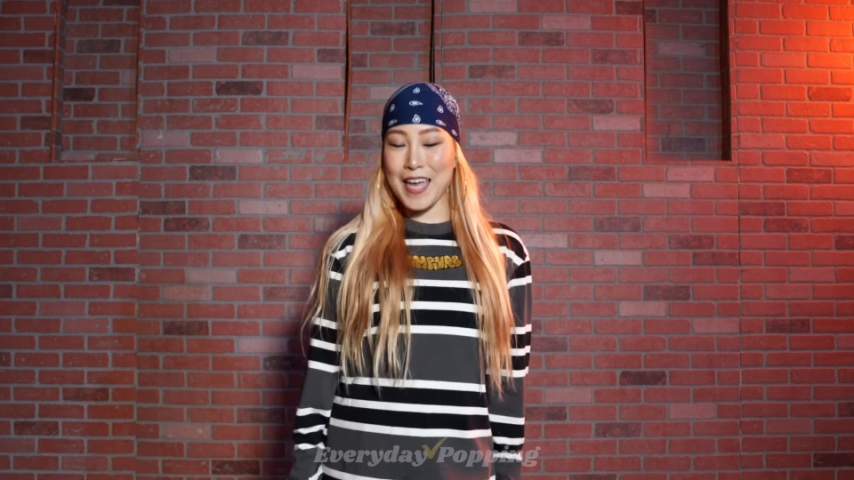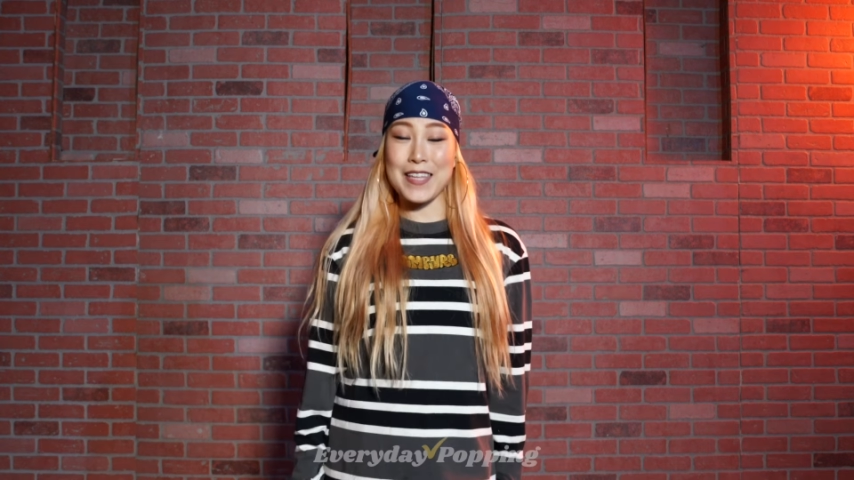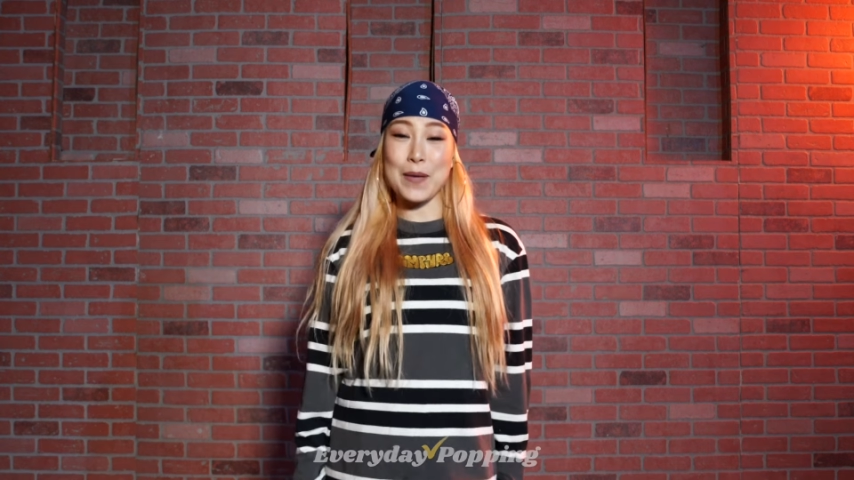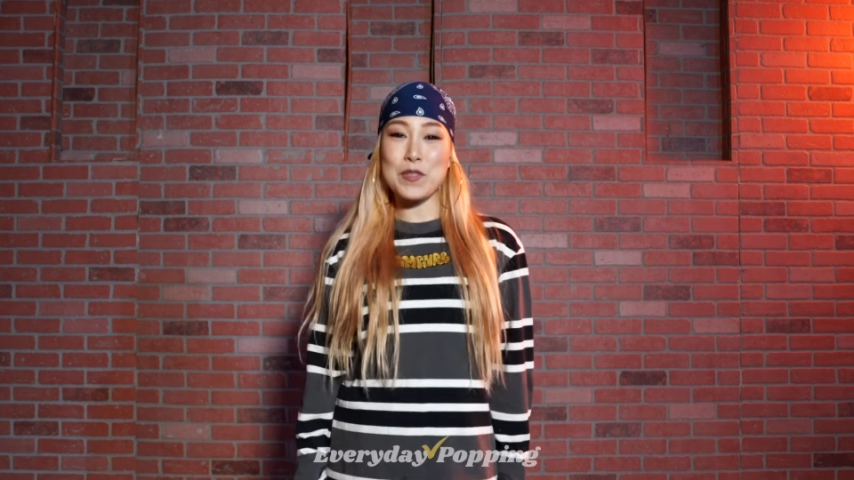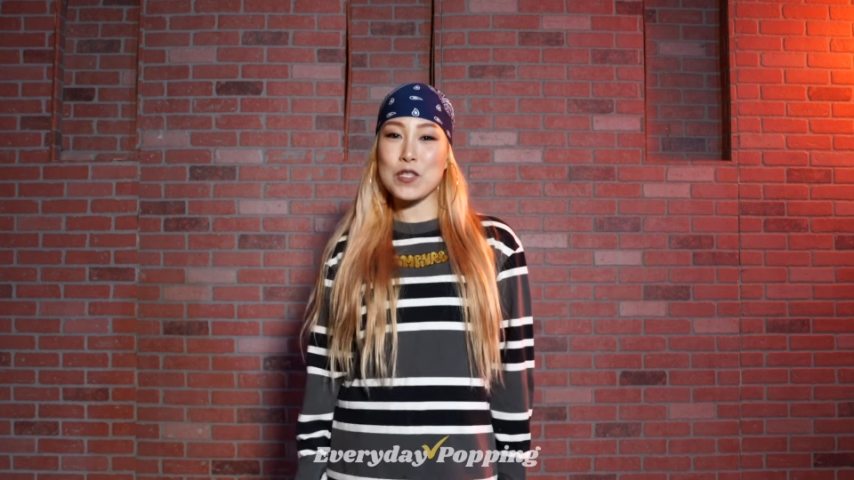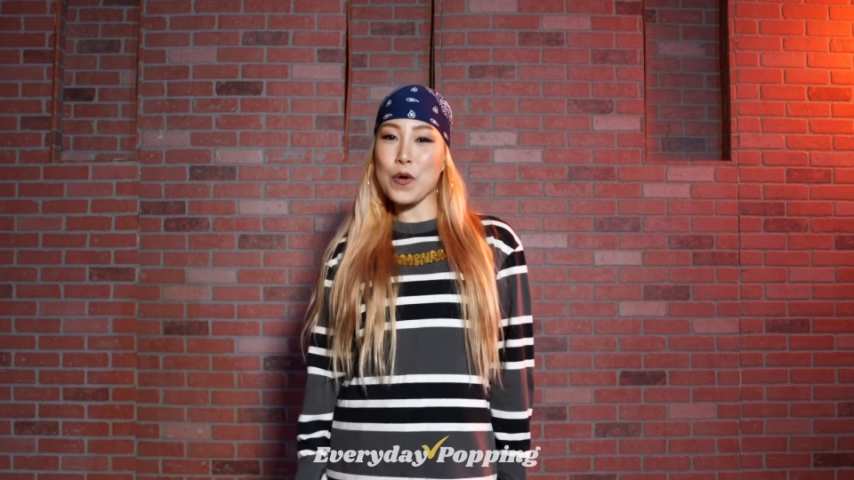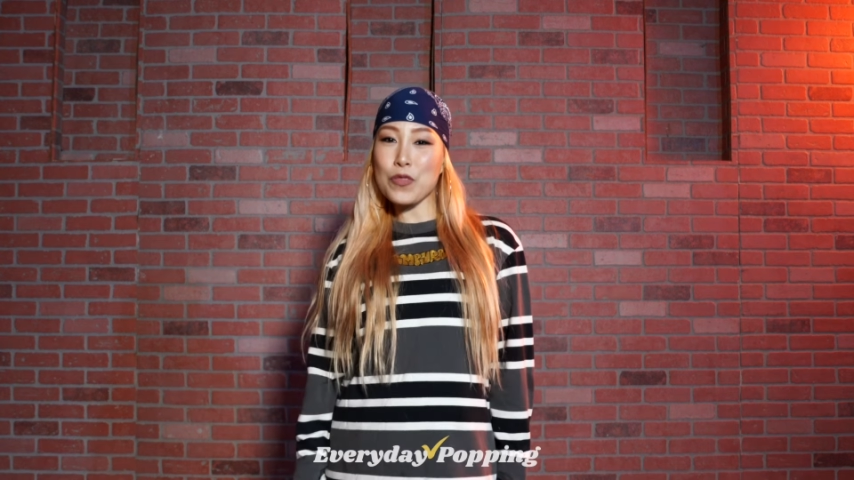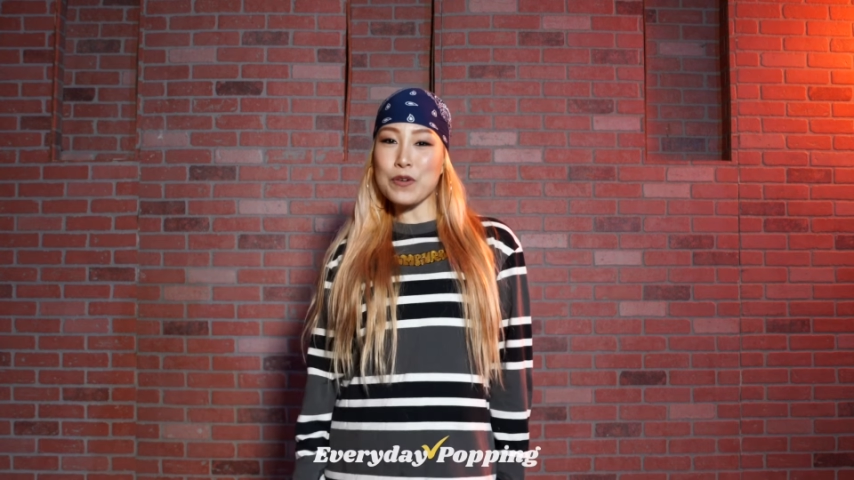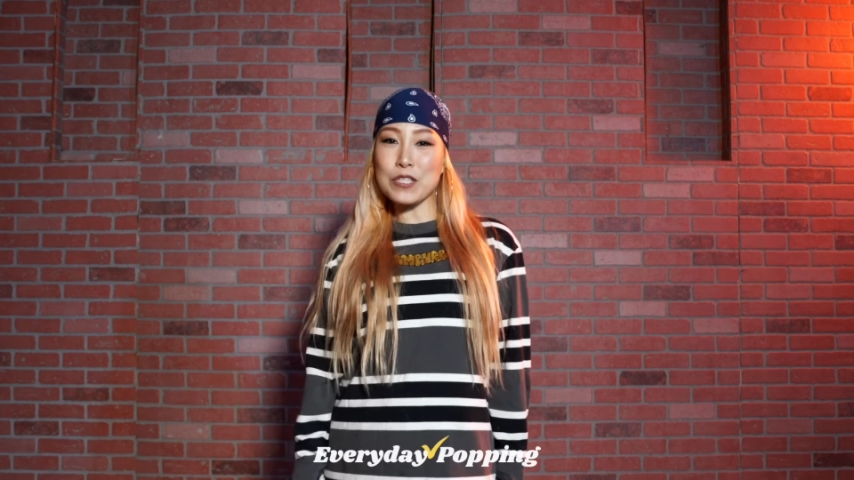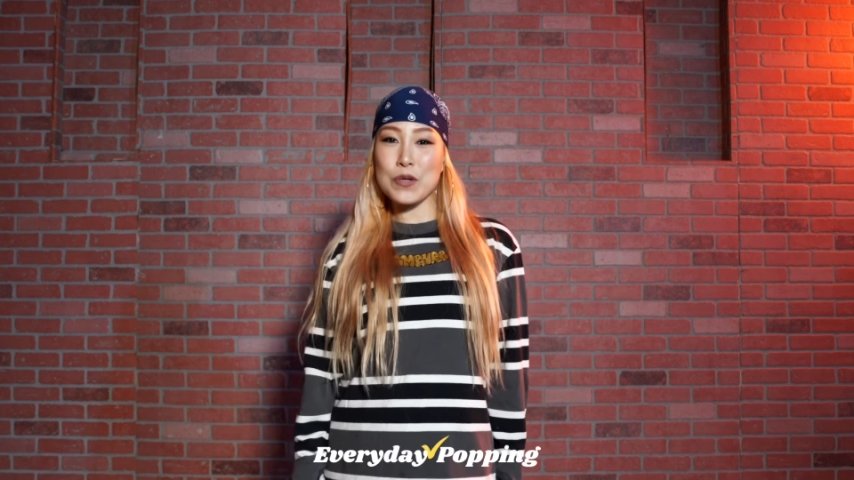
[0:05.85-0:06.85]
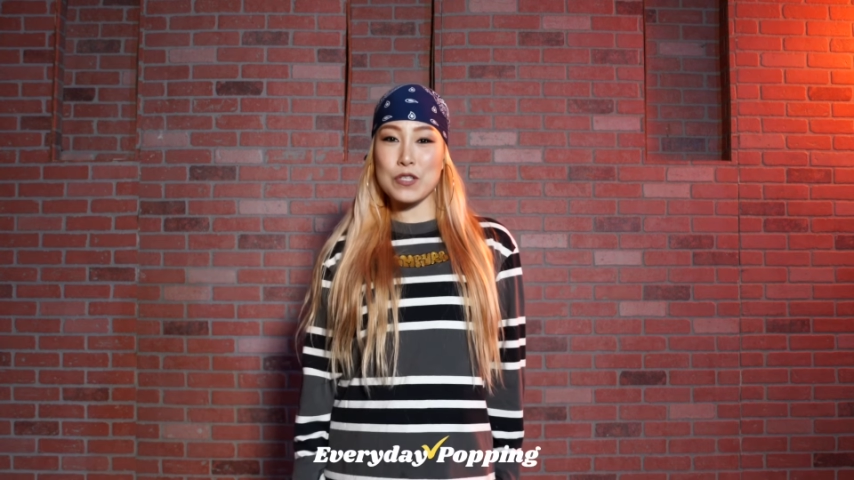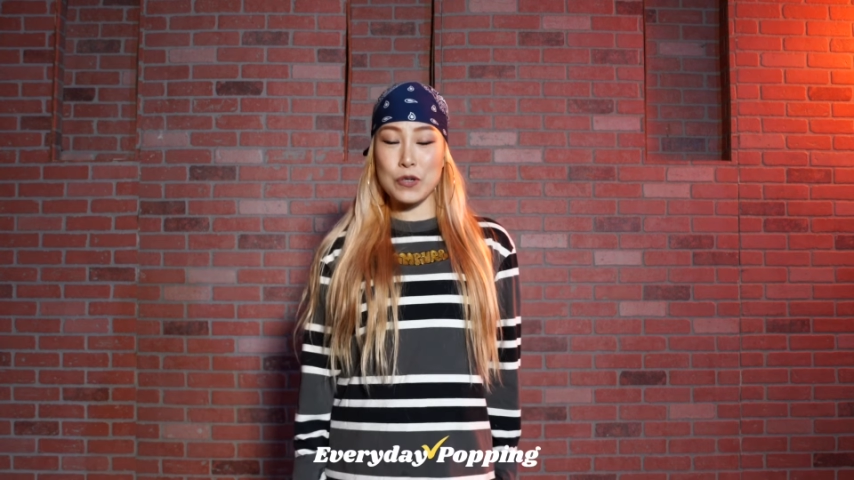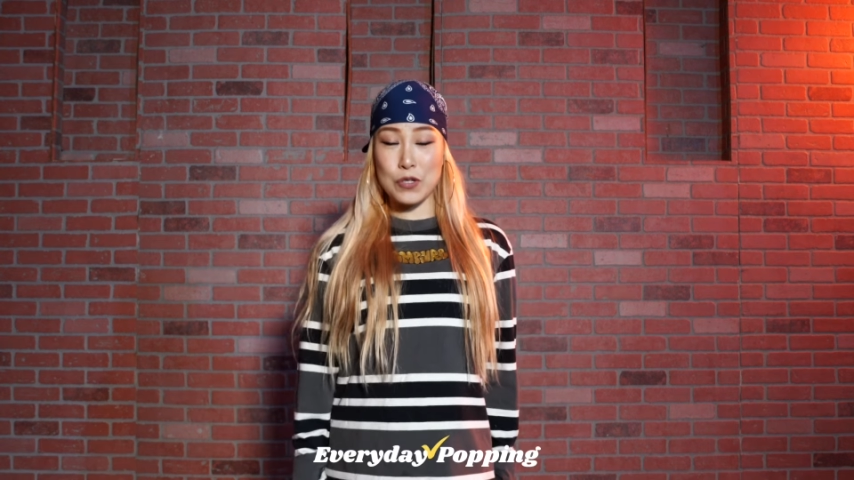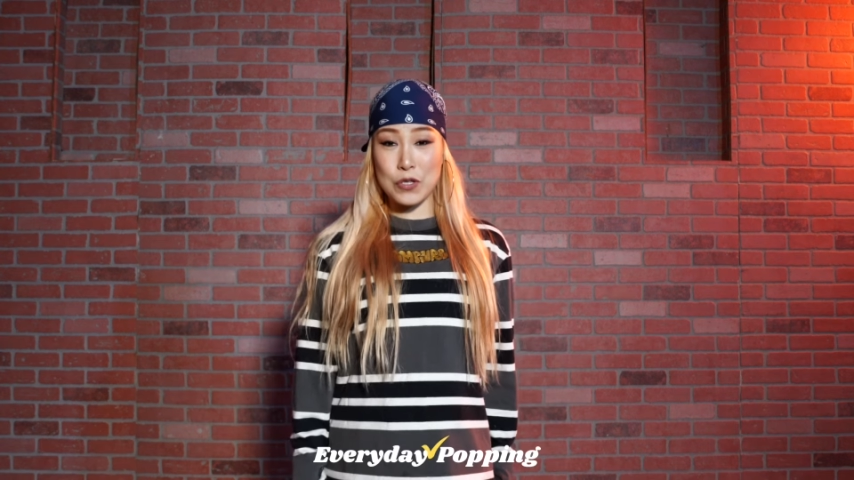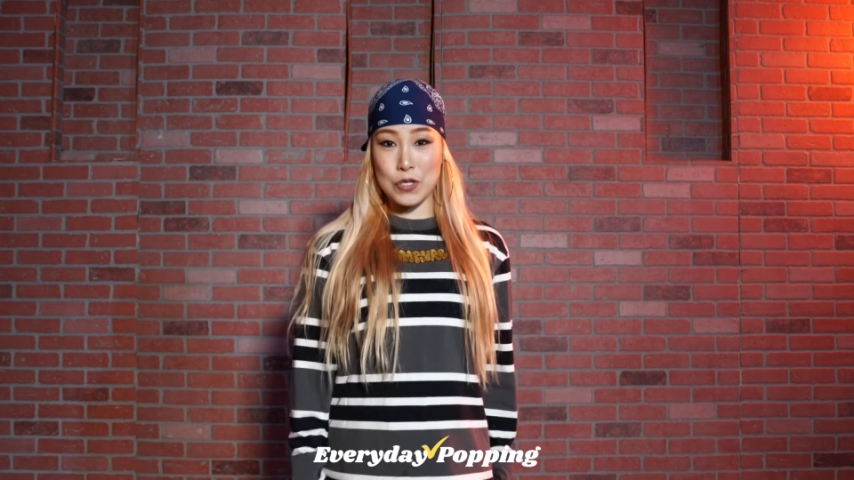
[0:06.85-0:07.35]
and I'm so thrilled to
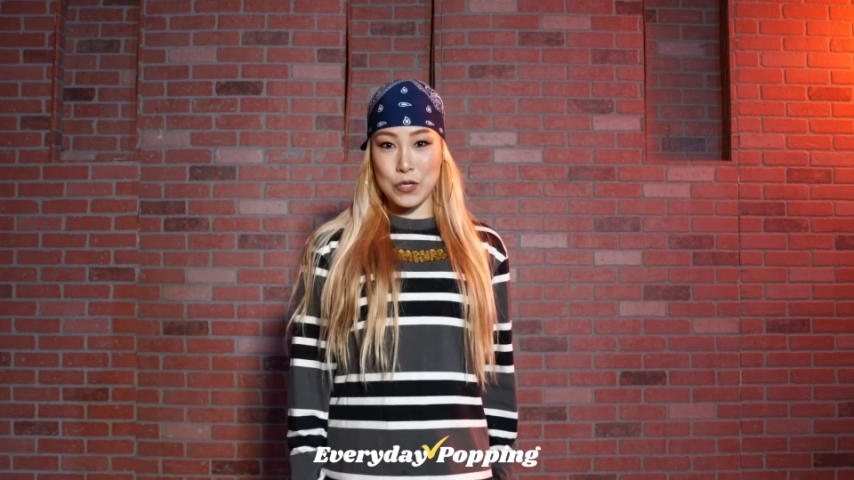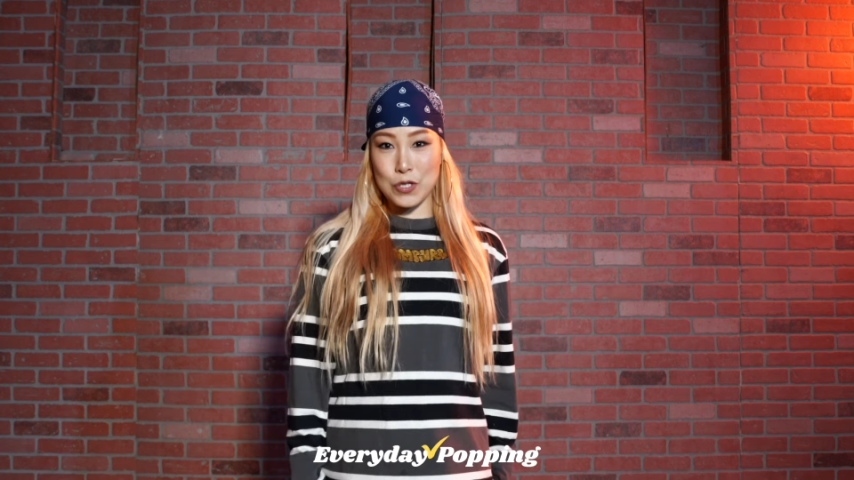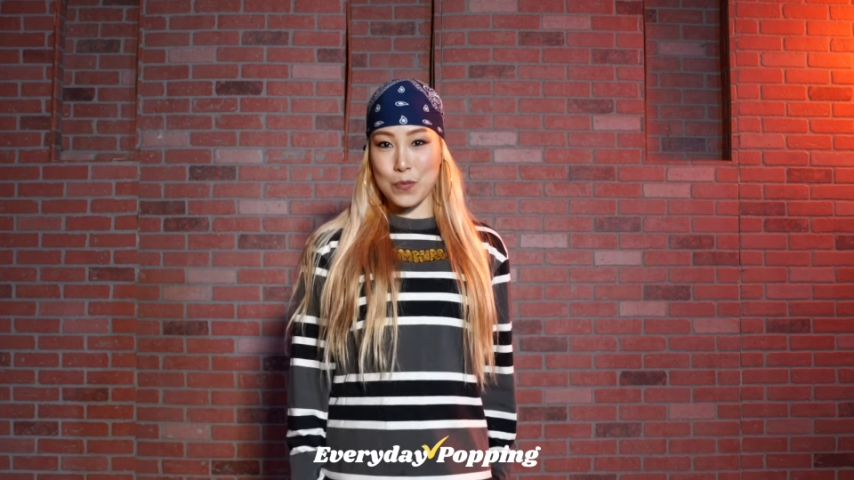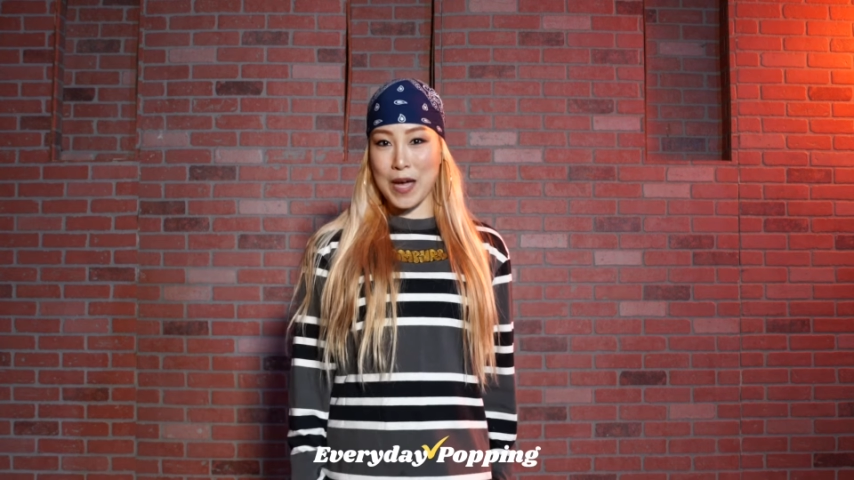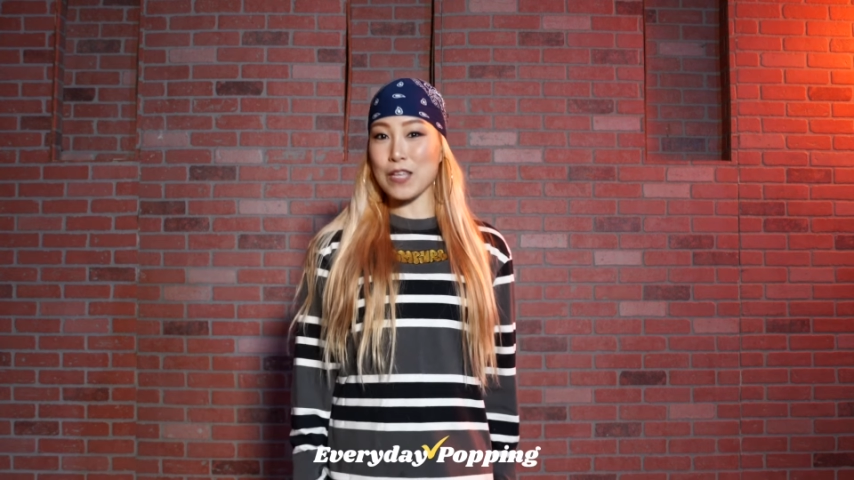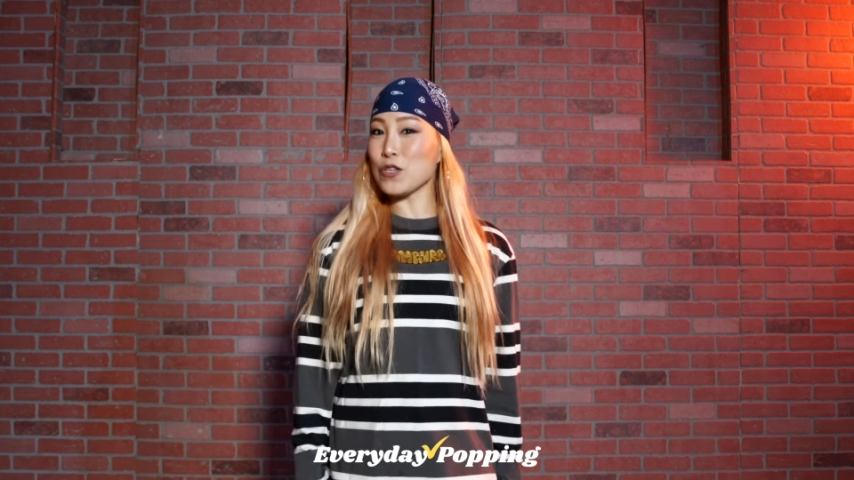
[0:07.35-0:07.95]
introduce you to my